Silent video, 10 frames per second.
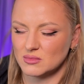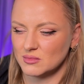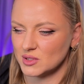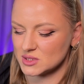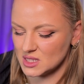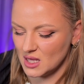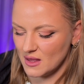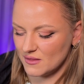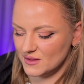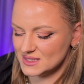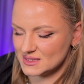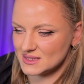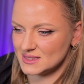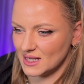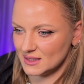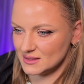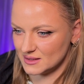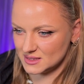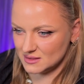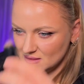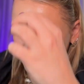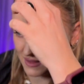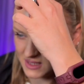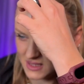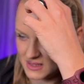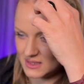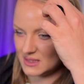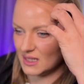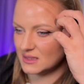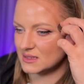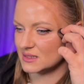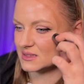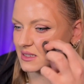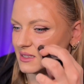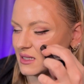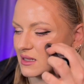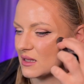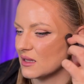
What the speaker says: Because this standard technique,